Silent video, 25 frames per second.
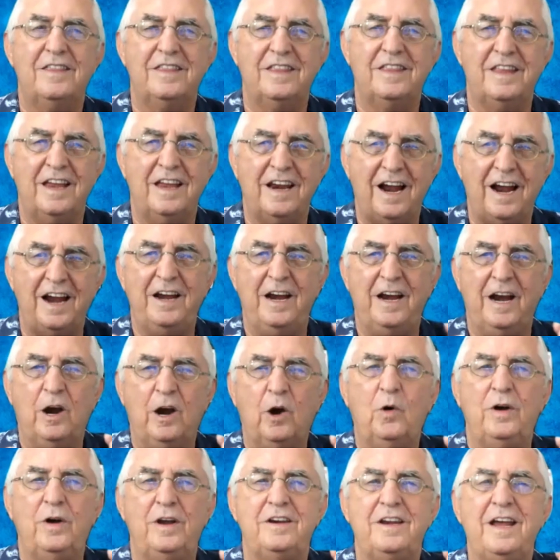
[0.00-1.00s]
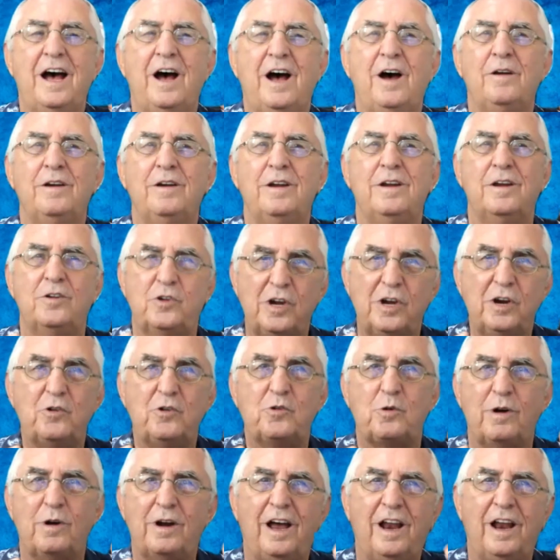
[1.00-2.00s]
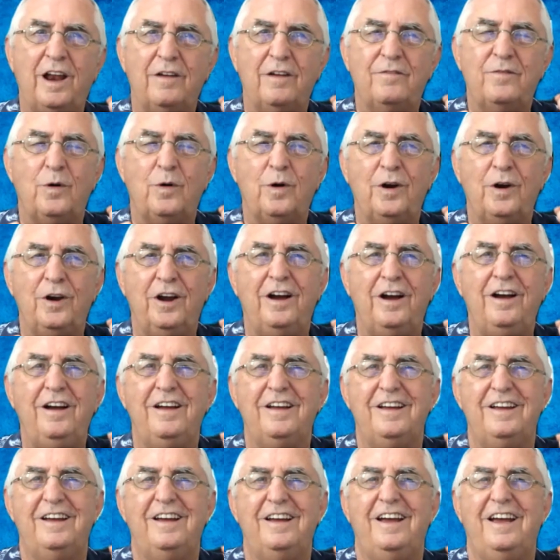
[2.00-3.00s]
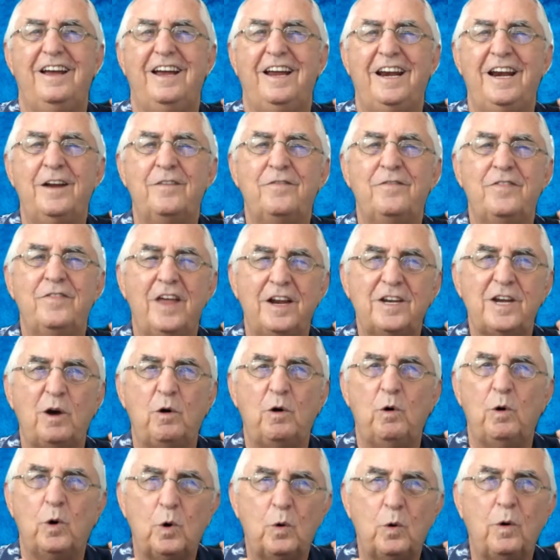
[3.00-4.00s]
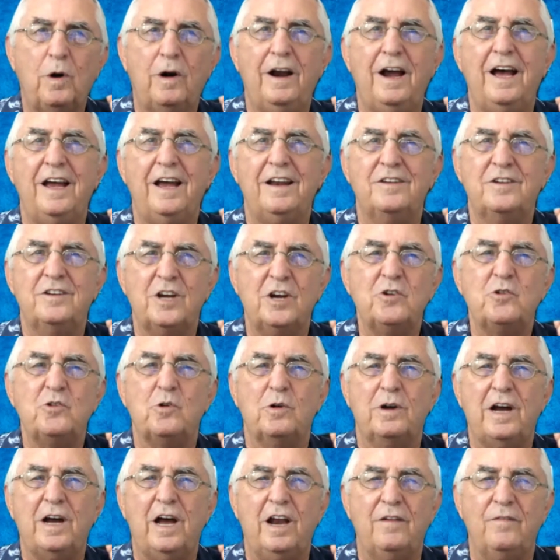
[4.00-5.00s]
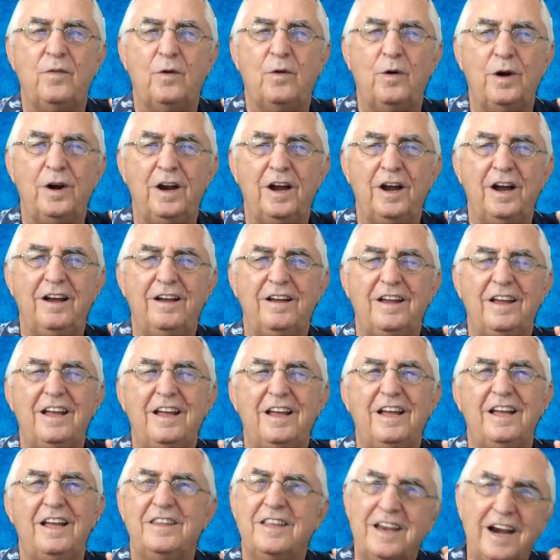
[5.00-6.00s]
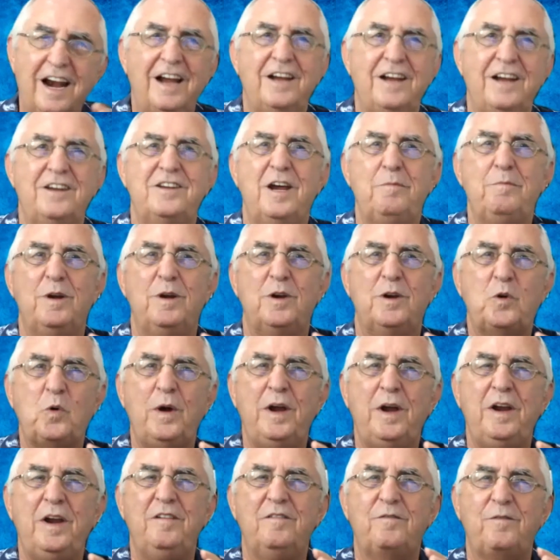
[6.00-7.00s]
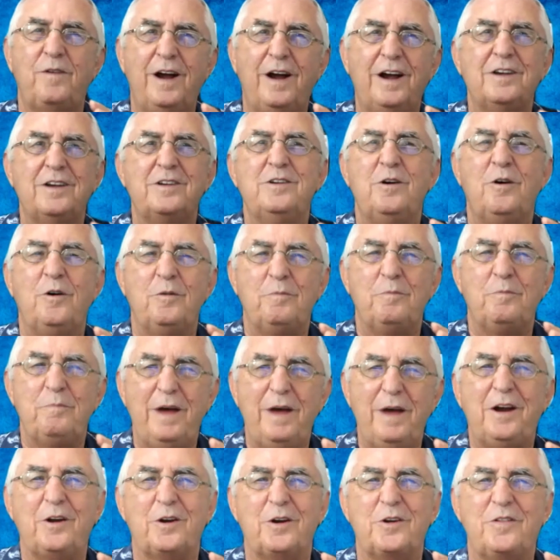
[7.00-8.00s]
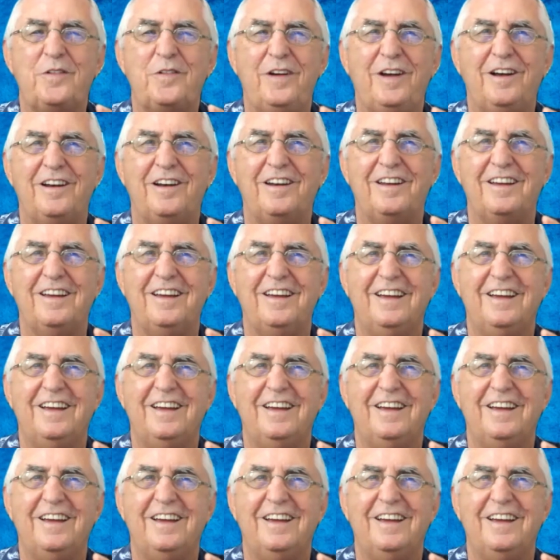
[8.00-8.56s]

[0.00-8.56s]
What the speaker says: then I narrow it down to Central California. And if they say, well, we're at in Central California, then I say between Fresno and Bakersfield.